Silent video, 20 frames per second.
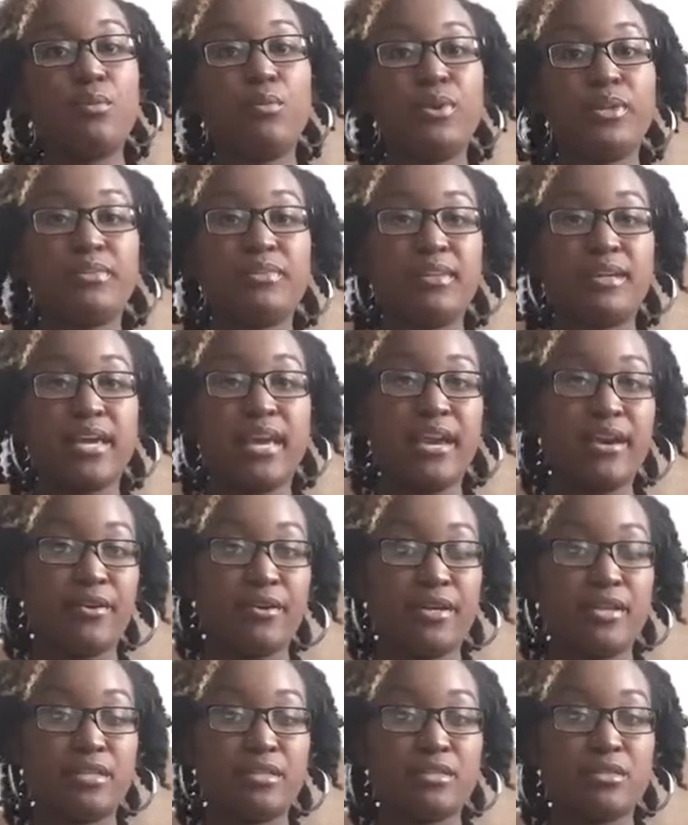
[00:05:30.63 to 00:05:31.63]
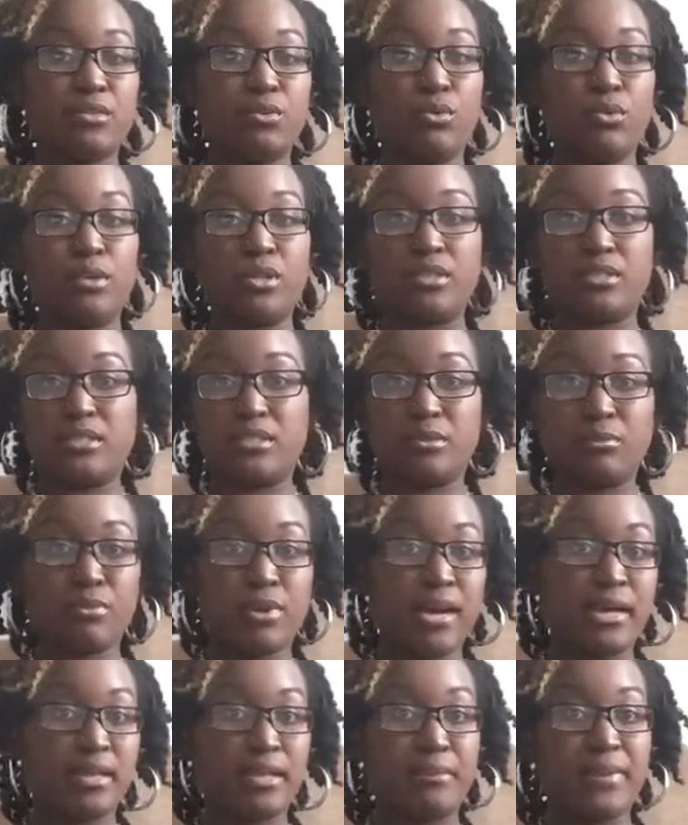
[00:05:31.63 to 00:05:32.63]
with the carrots, or just the
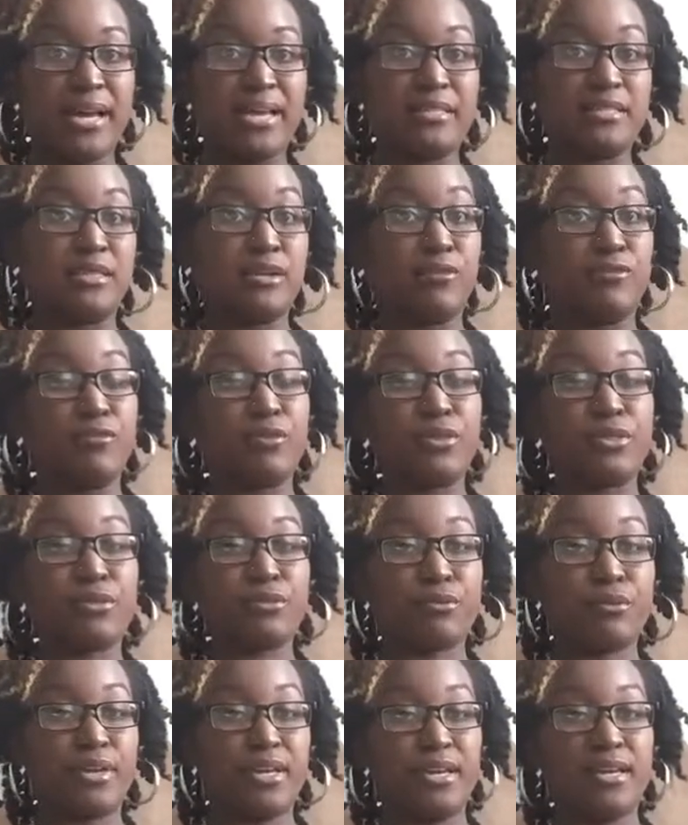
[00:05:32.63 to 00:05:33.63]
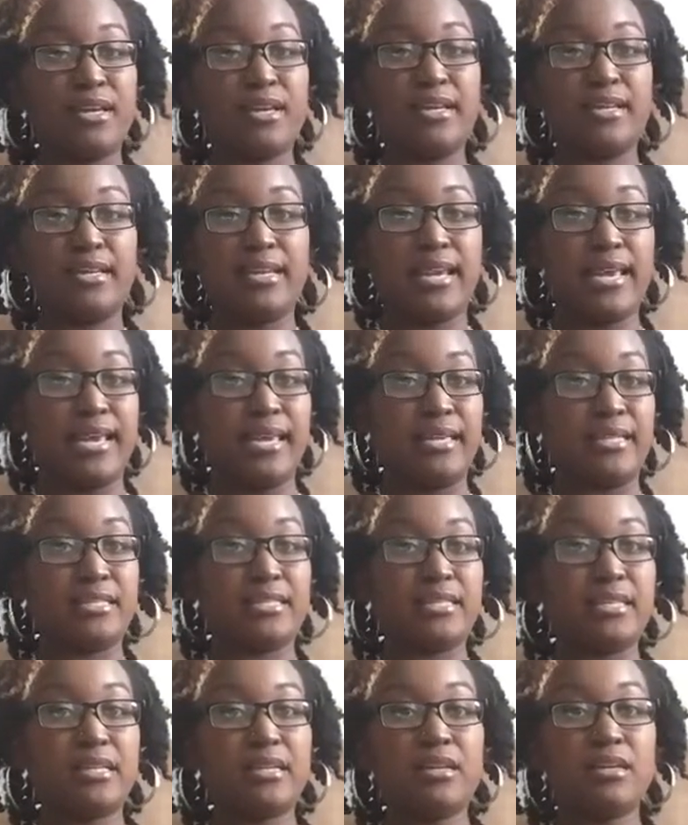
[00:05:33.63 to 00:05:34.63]
broccoli by itself, for 3
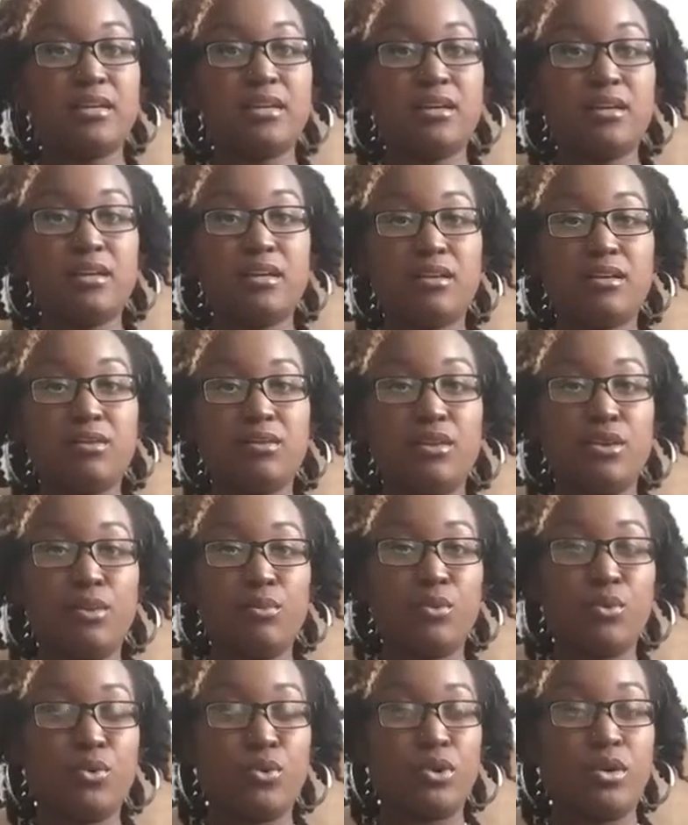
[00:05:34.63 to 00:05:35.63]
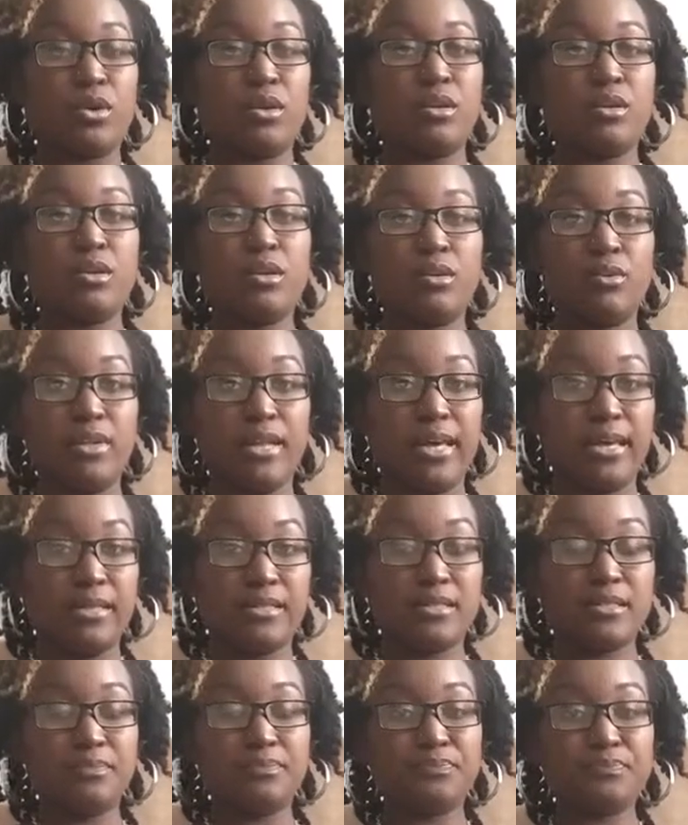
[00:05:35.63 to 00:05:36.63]
days. No more, no
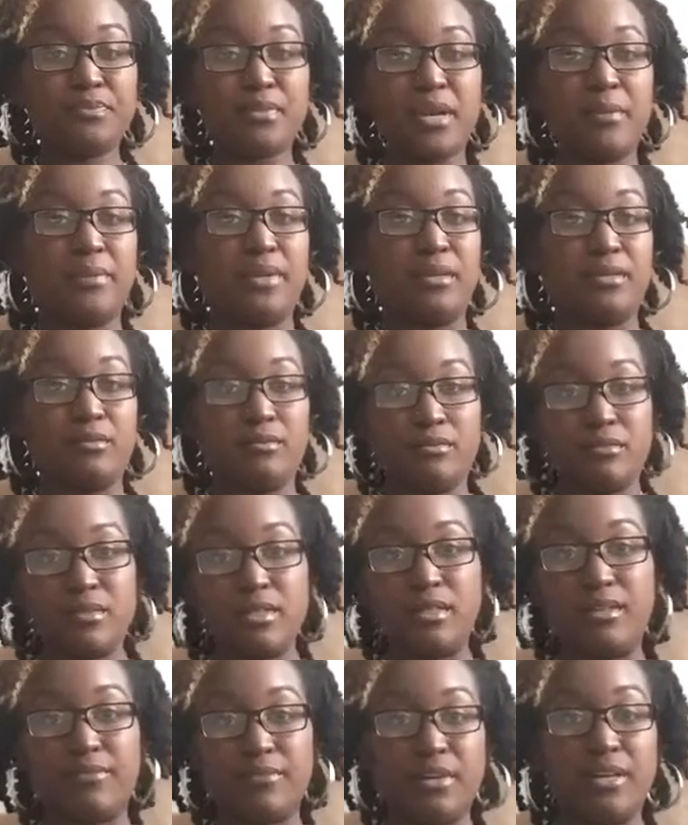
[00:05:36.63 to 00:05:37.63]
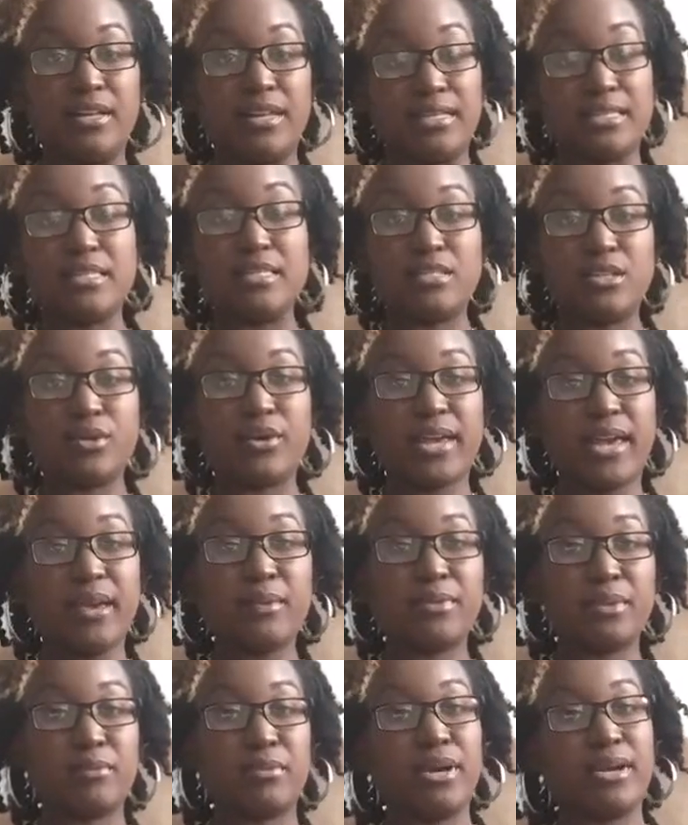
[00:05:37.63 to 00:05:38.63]
less. I mean, unless he's okay
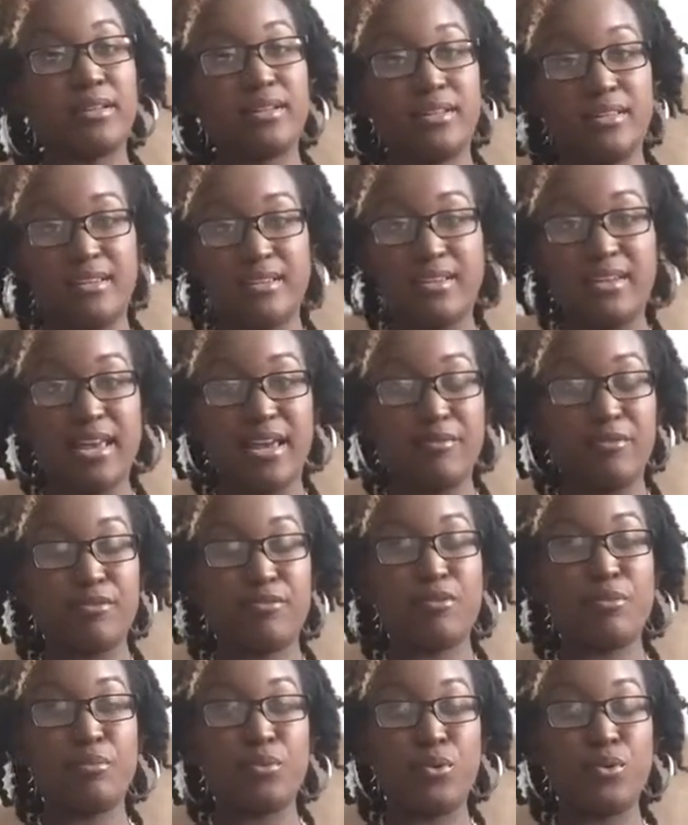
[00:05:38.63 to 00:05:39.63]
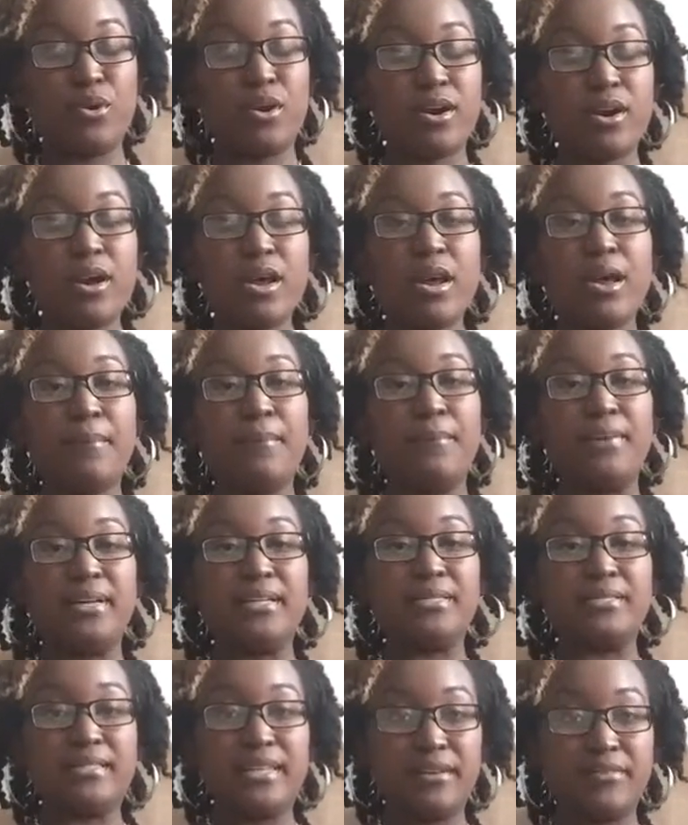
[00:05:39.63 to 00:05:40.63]
with the broccoli, he can have it for more.
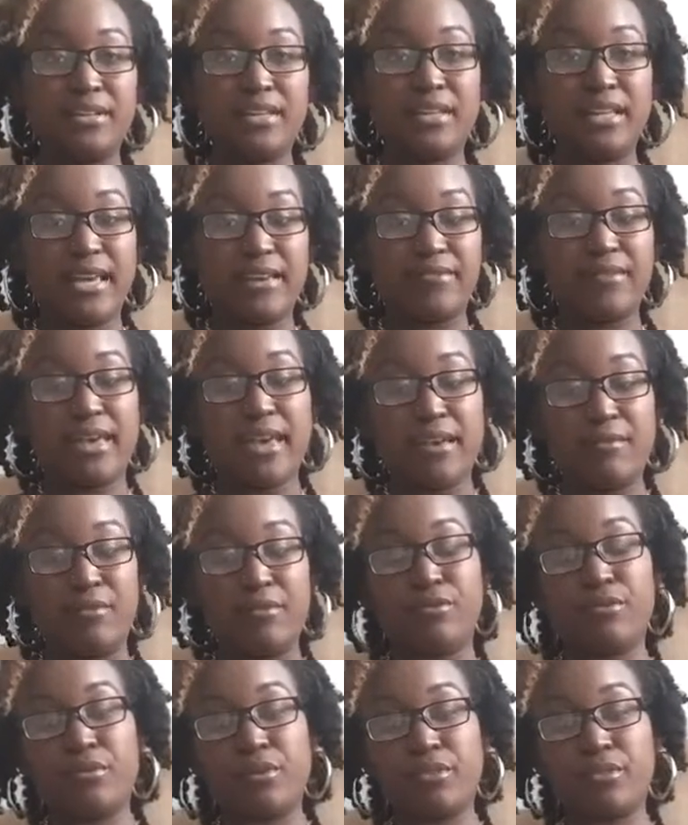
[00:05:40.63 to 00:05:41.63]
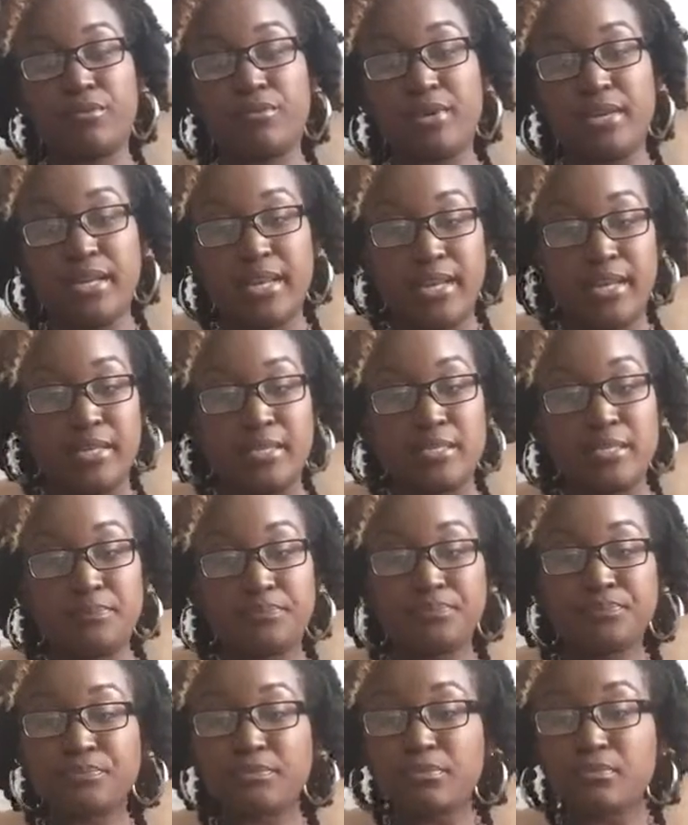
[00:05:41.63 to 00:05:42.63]
But definitely have to have it for 3 days,
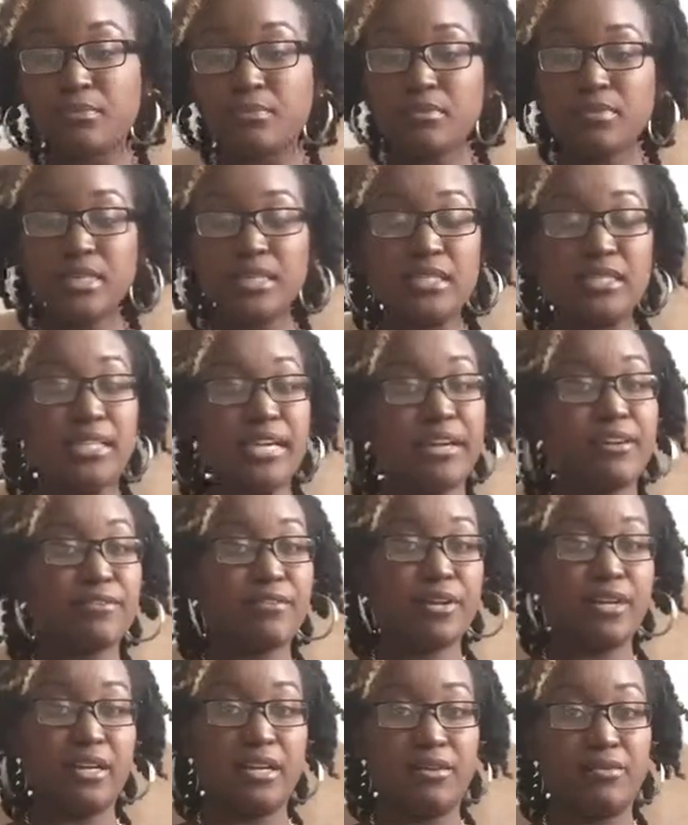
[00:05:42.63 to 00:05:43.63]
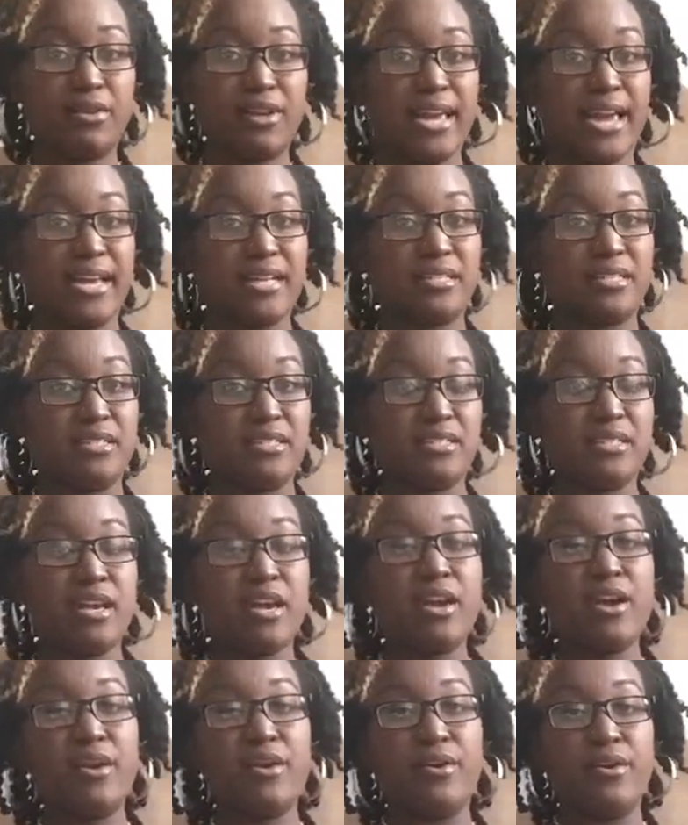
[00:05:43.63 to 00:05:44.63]
checking for any reactions
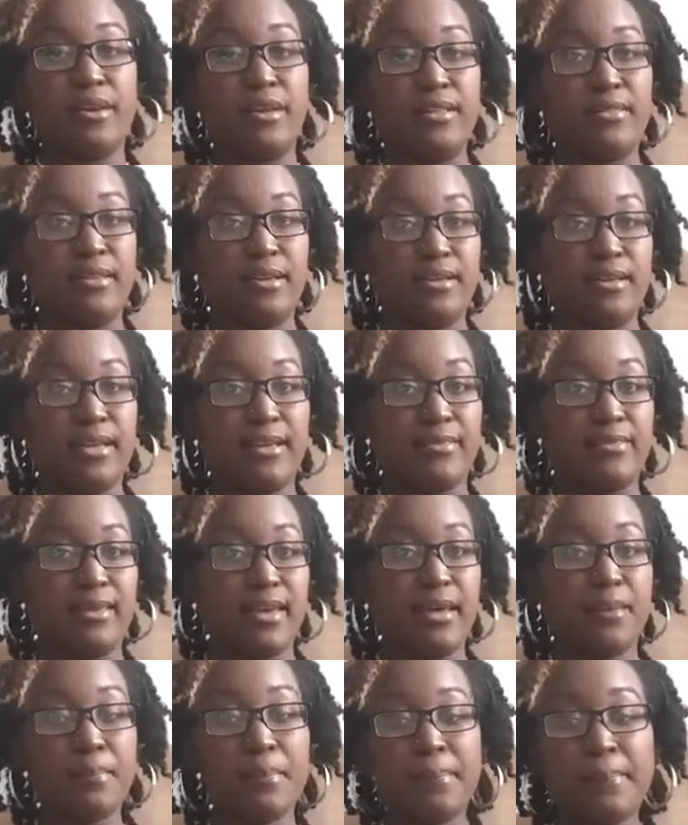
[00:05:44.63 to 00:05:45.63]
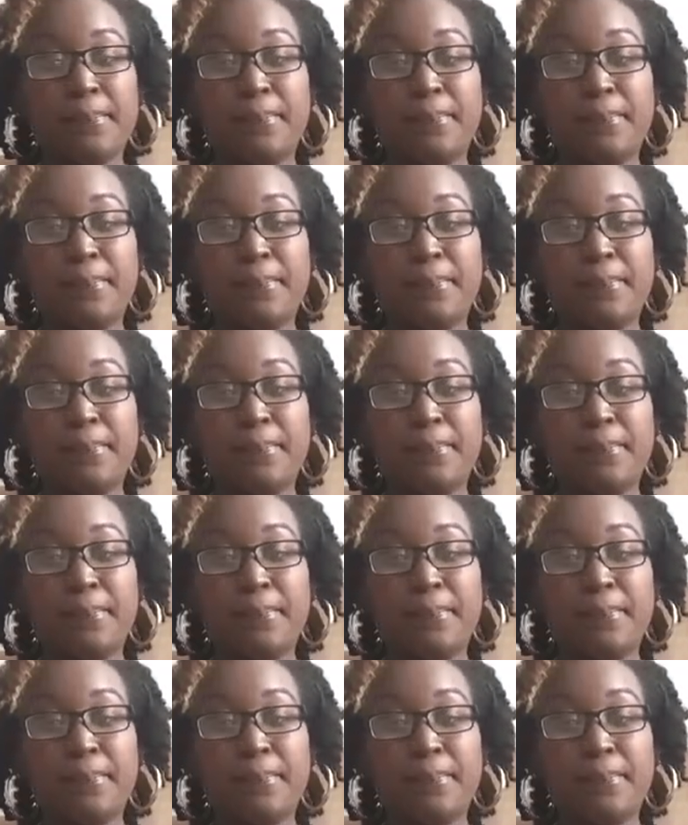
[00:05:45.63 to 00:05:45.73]
or anything like that.